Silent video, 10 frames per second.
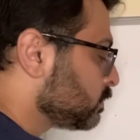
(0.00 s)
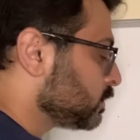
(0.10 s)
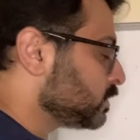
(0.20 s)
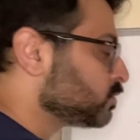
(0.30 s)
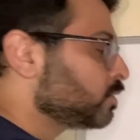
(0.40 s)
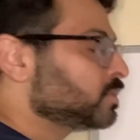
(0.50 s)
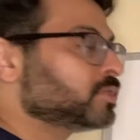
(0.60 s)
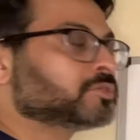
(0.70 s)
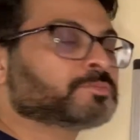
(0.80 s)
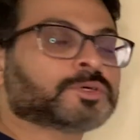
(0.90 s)
Its only
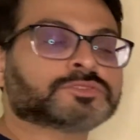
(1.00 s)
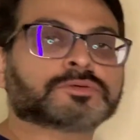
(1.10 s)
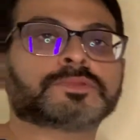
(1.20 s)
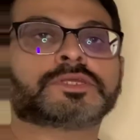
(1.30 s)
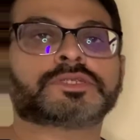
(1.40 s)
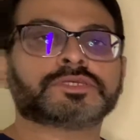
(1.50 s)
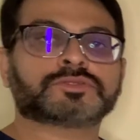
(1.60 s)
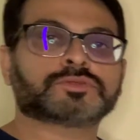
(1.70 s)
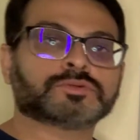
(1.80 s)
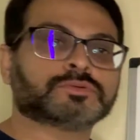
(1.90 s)
responsibility is
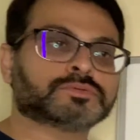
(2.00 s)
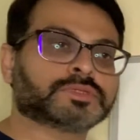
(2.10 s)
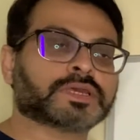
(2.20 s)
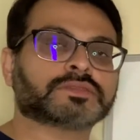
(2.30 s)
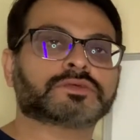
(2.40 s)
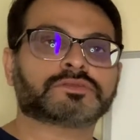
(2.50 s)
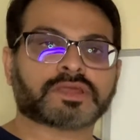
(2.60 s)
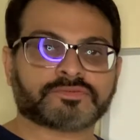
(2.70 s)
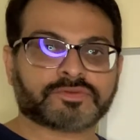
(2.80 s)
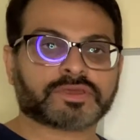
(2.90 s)
to take the
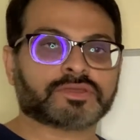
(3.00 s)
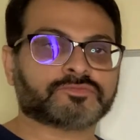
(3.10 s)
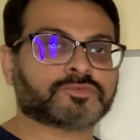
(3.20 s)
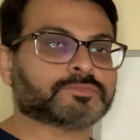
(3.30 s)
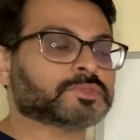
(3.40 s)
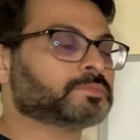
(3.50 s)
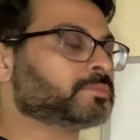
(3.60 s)
traffic in from